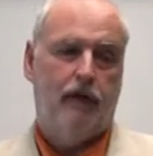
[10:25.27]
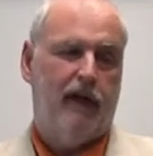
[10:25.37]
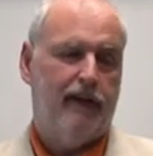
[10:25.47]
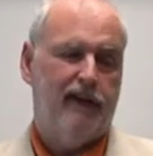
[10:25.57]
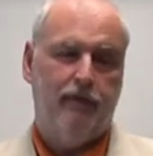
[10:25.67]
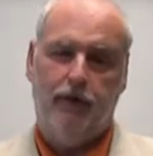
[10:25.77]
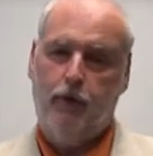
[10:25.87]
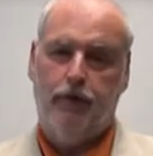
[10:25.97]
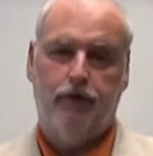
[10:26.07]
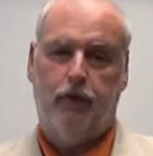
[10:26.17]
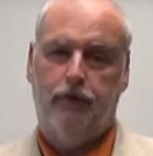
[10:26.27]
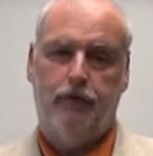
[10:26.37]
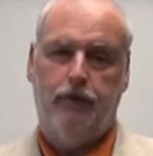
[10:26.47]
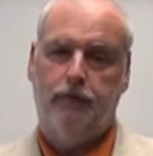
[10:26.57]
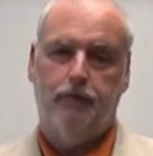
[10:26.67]
I get requests all
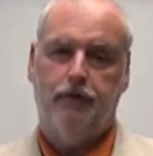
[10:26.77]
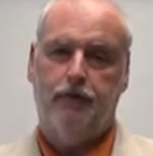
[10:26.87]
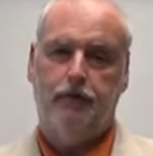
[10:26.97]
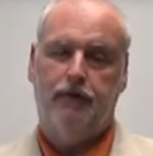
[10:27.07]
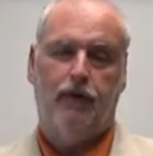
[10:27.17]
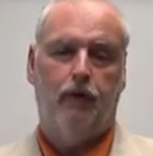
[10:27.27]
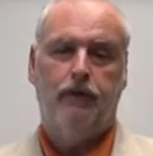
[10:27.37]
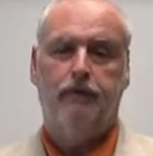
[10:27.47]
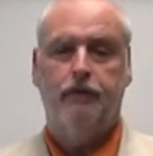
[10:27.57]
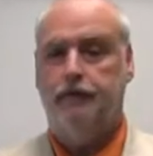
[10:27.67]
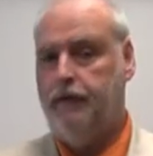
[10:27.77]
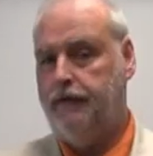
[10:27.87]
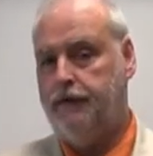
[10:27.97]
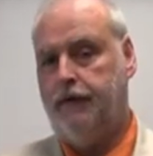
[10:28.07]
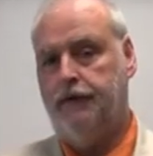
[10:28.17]
the time from students at all levels of the
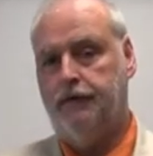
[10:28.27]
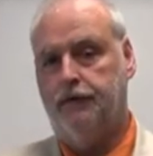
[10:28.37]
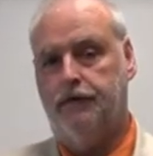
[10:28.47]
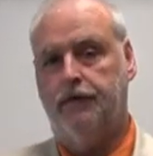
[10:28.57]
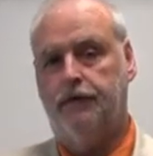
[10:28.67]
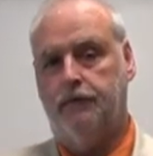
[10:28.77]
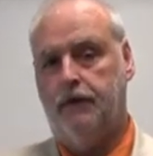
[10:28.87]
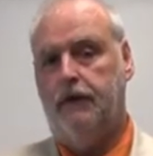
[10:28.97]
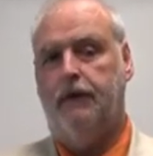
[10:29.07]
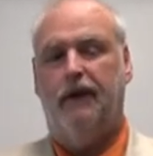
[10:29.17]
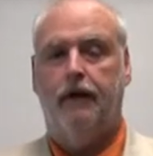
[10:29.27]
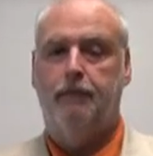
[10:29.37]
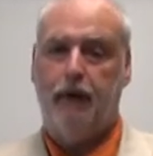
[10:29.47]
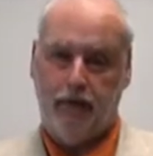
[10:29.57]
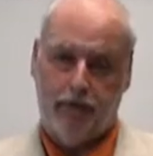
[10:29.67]
educational system
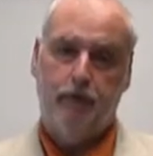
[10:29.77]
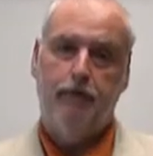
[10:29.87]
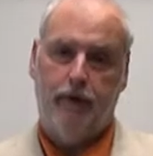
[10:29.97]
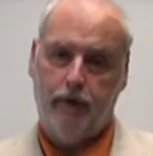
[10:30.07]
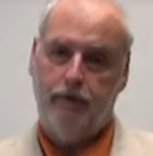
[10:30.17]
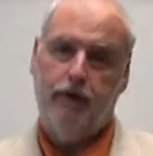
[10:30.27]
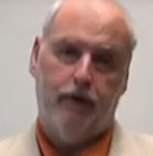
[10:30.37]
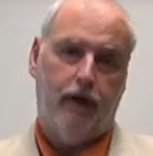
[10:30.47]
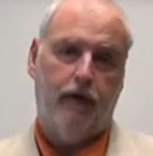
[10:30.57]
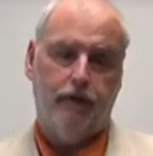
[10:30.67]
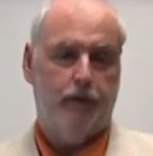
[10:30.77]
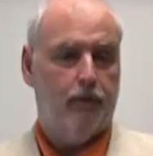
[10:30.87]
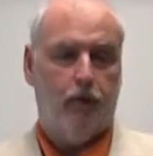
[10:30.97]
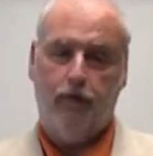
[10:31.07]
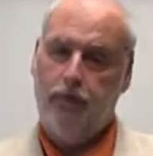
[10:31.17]
about comparative psychology and
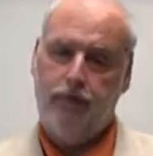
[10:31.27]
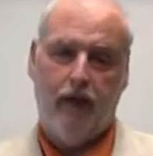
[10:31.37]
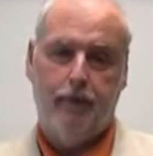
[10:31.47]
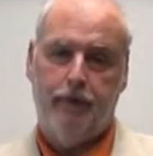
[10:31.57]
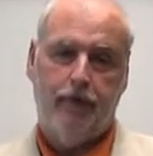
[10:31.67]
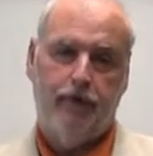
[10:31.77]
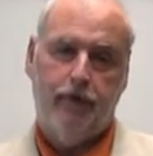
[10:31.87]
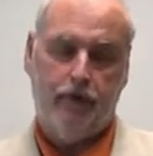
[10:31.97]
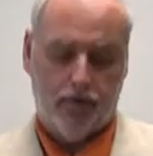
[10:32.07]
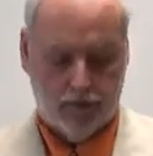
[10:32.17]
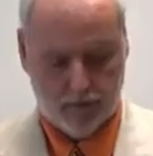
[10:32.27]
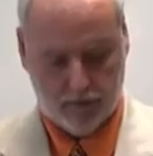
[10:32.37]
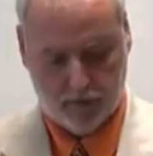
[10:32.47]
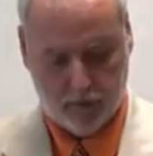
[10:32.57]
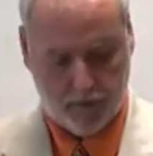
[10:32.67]
we're always happy to answer those,
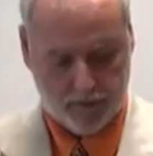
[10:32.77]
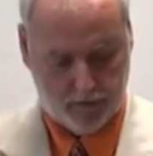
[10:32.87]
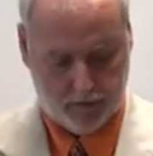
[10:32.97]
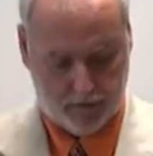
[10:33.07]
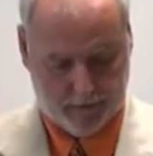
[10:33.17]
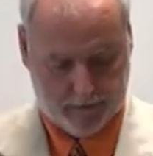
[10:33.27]
those questions.